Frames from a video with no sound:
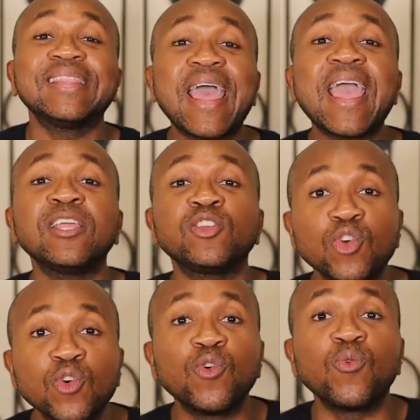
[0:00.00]
They
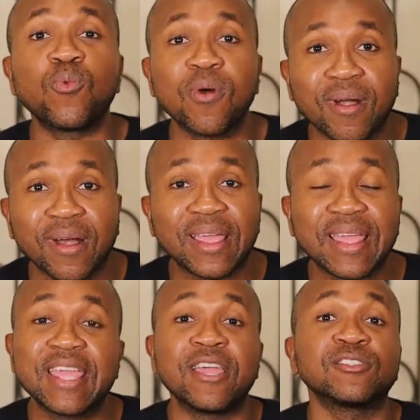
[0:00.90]
do work.
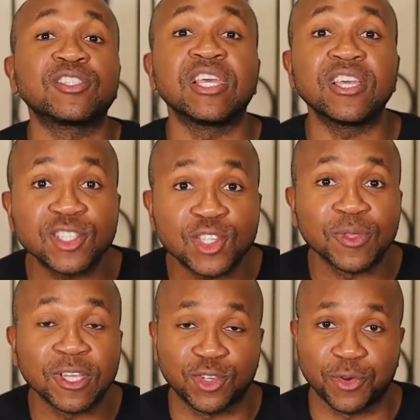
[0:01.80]
Here's the
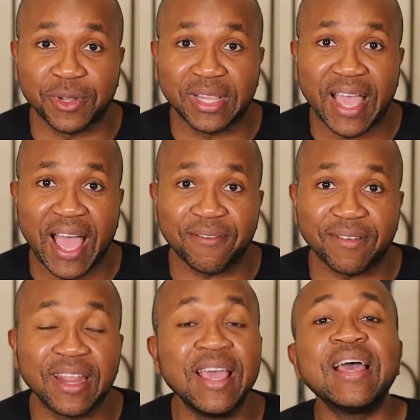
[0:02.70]
issue that you're really
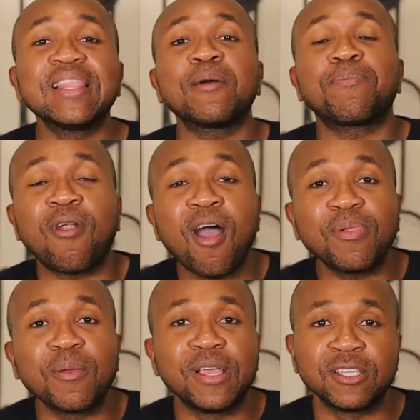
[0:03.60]
having. The
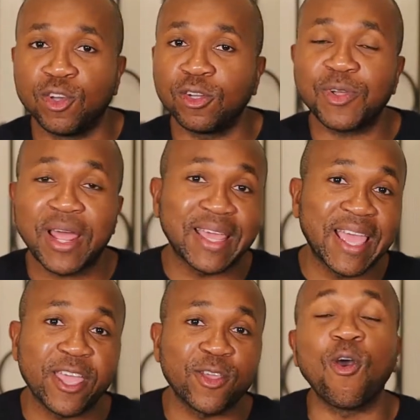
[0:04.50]
problem is you're trying to
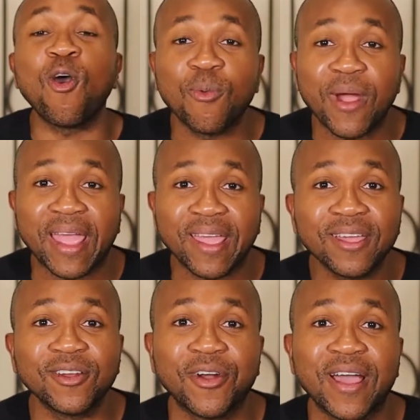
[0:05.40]
get your
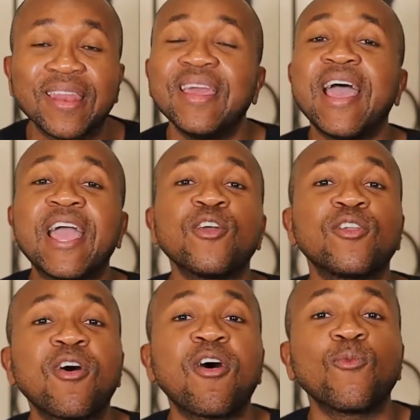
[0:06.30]
way, right? And
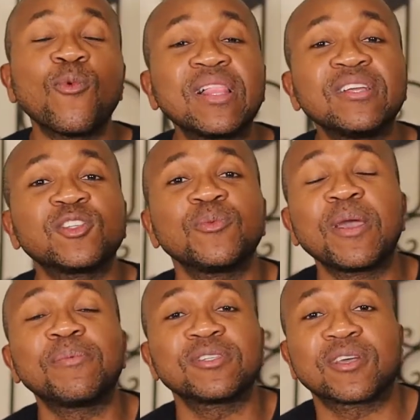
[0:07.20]
you're not willing to be
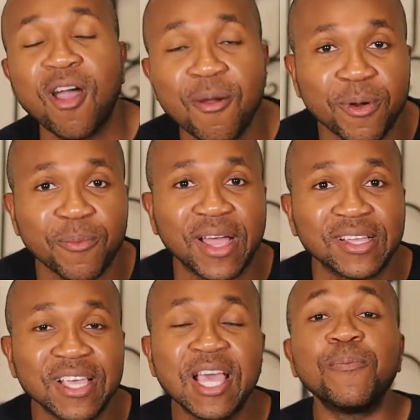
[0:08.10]
able to
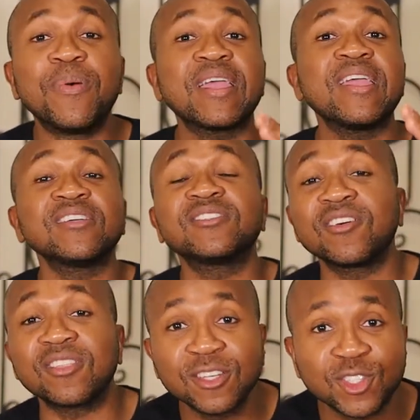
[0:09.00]
compromise. But here's
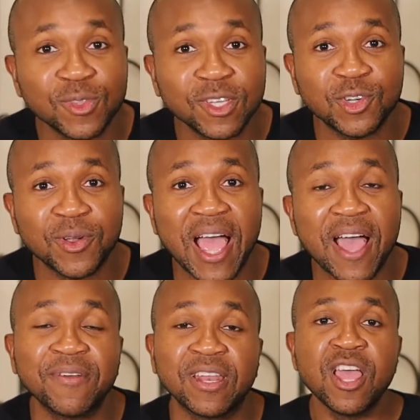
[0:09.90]
the other issue that you're
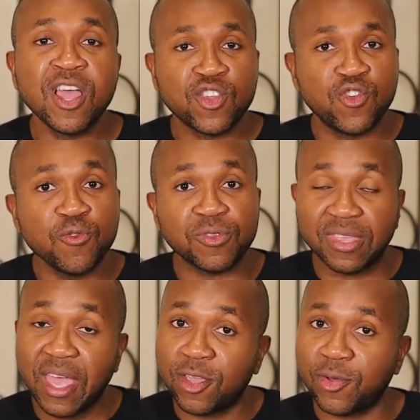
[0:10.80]
having. You
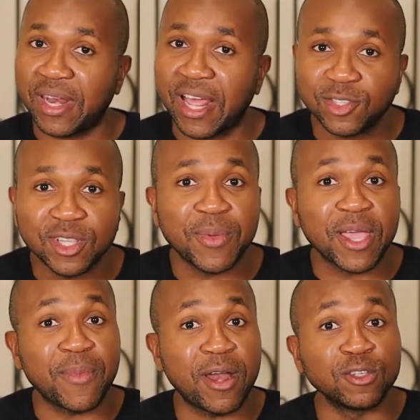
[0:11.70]
think you can actually
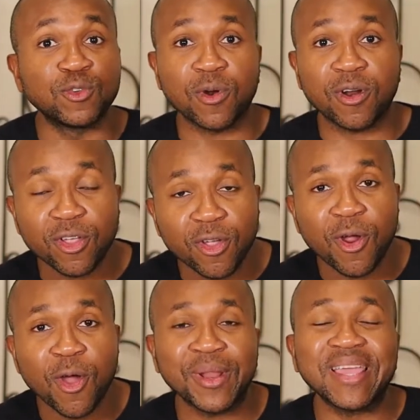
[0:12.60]
make marriage work on
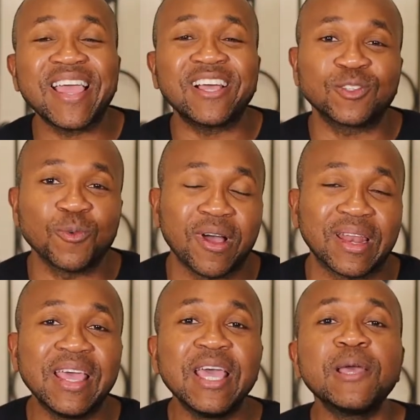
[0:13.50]
your own. Guess
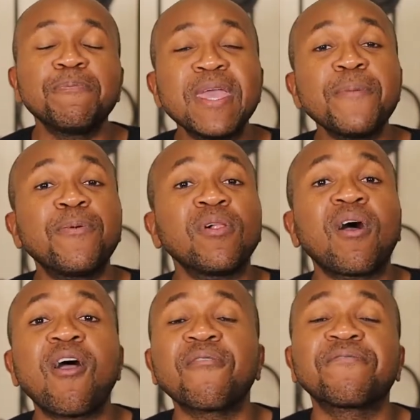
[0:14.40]
what? People
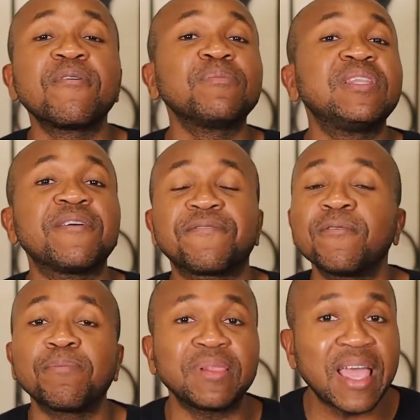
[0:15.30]
are from
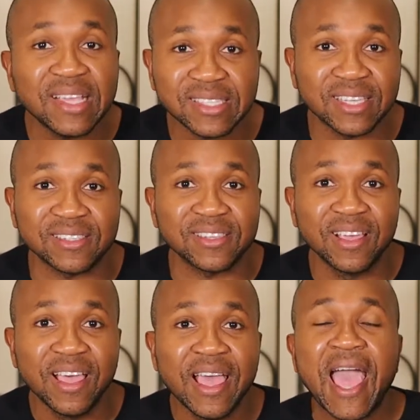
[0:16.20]
different places.
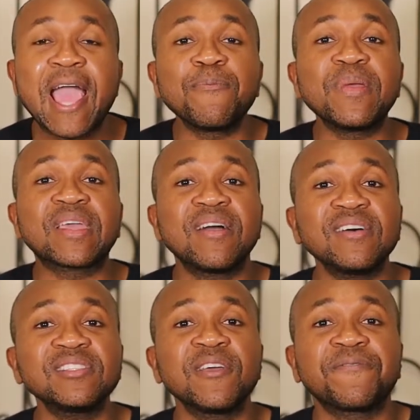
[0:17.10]
And
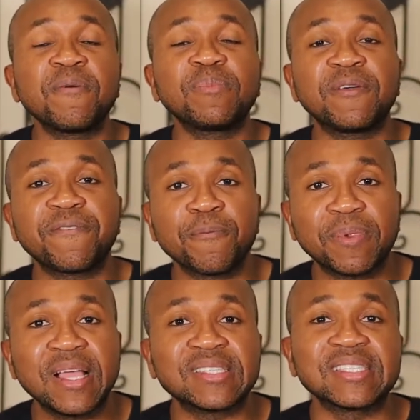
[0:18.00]
because they're from different
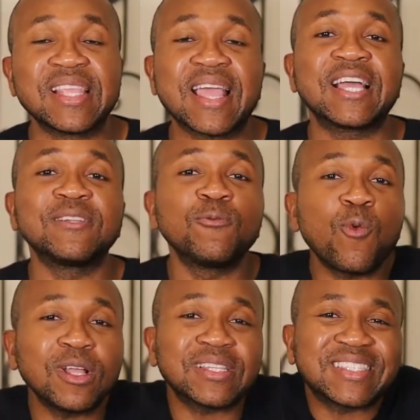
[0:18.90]
places, they can
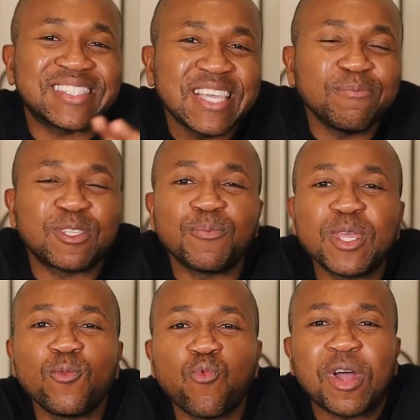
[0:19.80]
what seem to
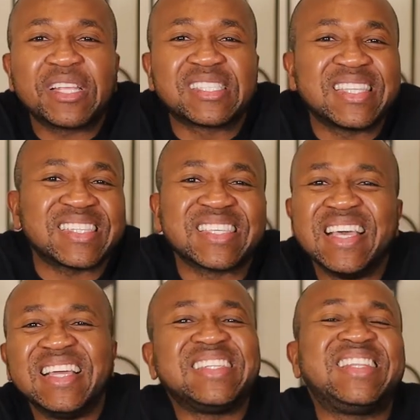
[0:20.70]
be what is
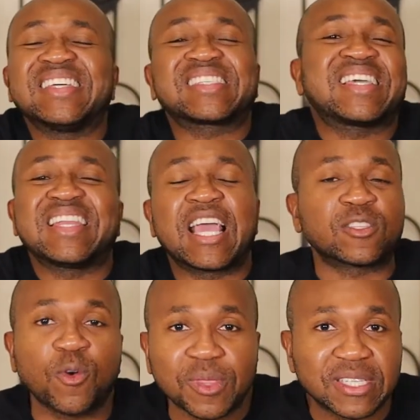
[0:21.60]
this
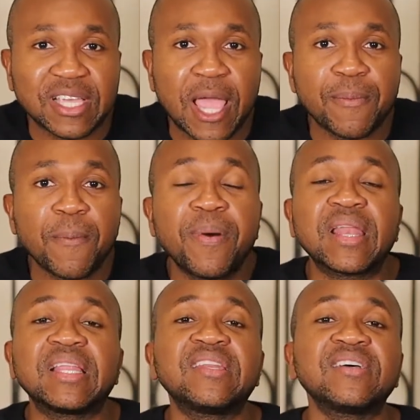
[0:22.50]
disconnect all the time.
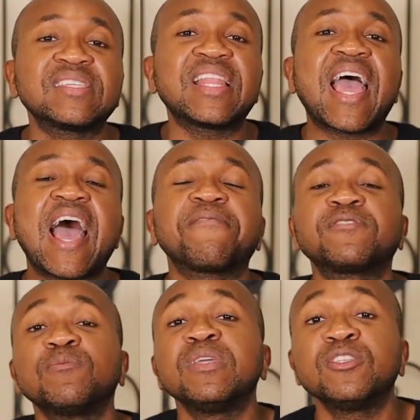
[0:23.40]
But it doesn't
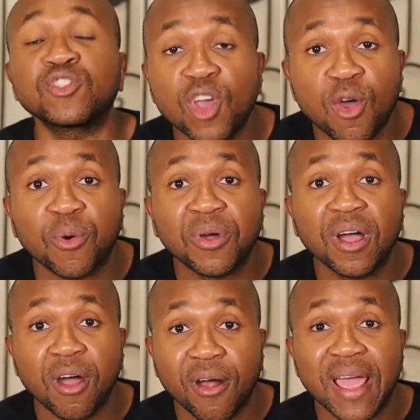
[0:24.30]
have to be so.
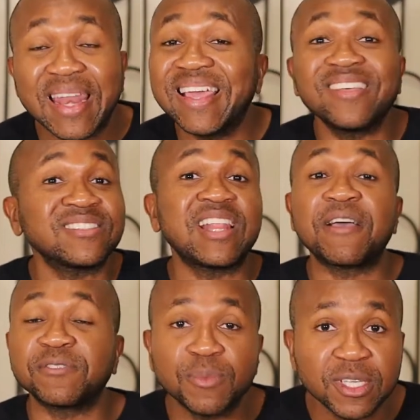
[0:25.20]
Alright? It doesn't
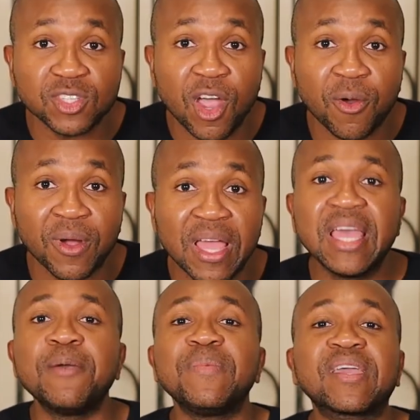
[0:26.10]
have to be so.
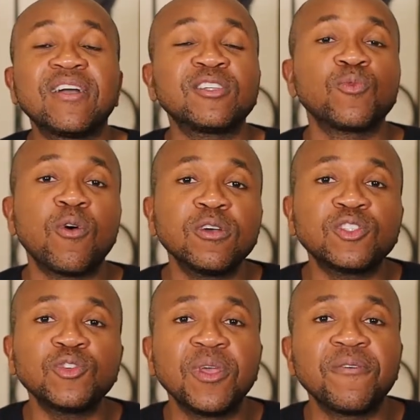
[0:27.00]
Because
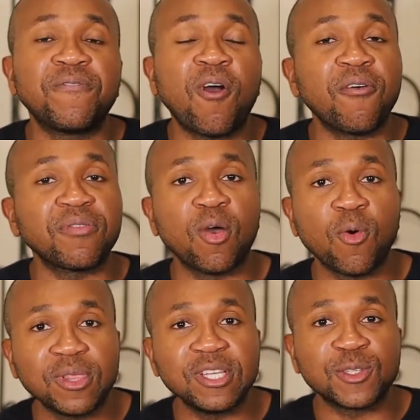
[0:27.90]
once you involve the
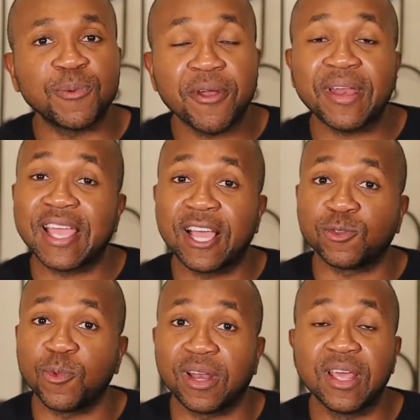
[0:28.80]
Holy Spirit,
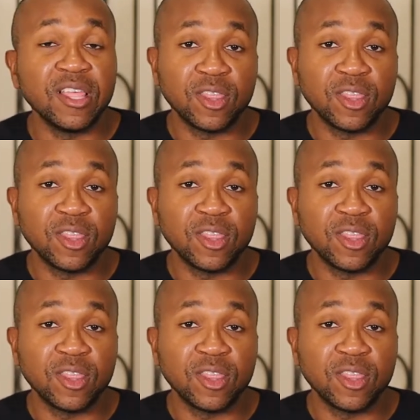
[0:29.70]
guess what?